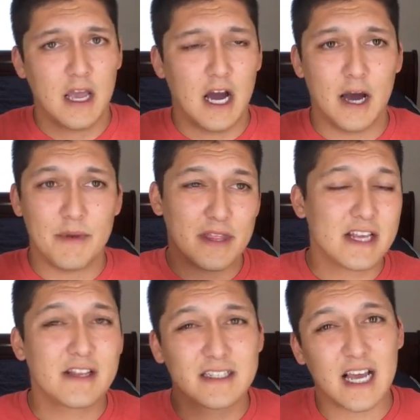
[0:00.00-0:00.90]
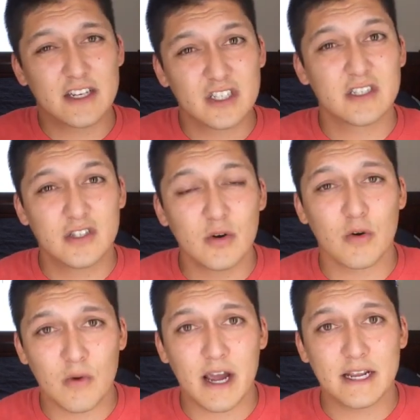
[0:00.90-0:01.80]
And these guys just do it
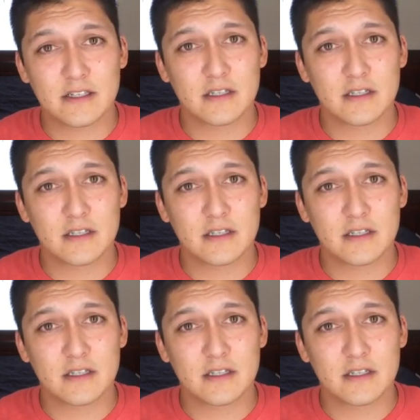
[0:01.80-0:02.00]
right.